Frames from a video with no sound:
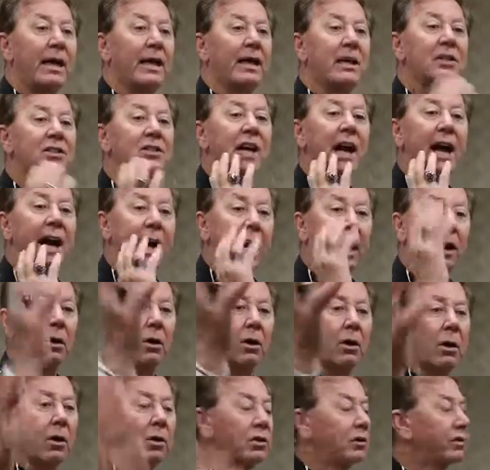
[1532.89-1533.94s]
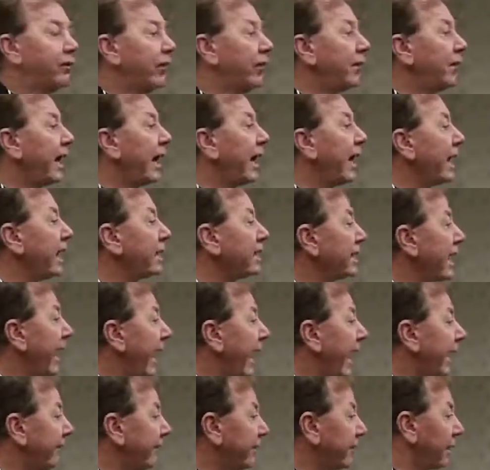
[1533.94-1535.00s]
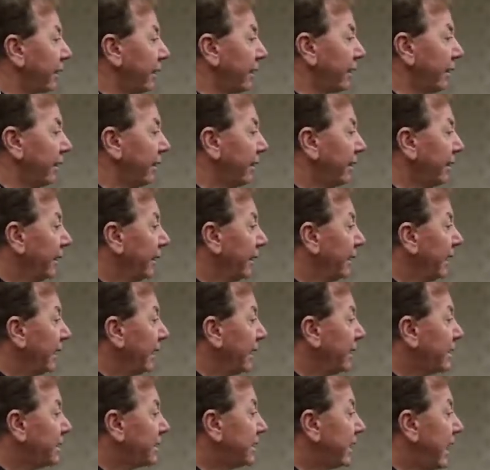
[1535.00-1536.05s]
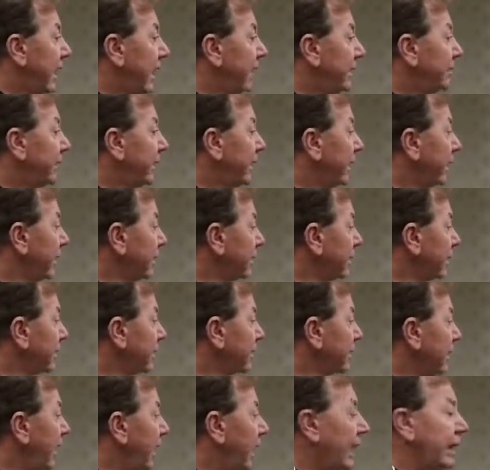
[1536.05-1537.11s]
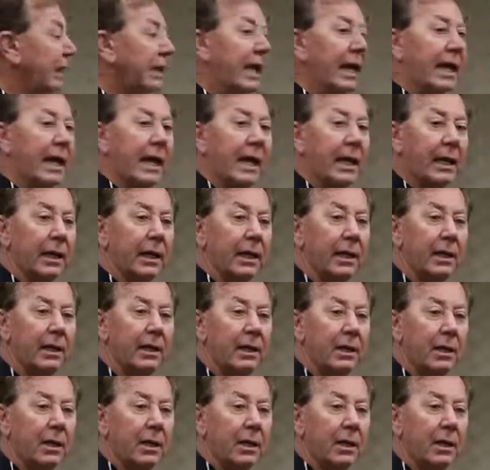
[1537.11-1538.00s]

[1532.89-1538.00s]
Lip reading: because the hair grows for days after he's dead because it's not dead.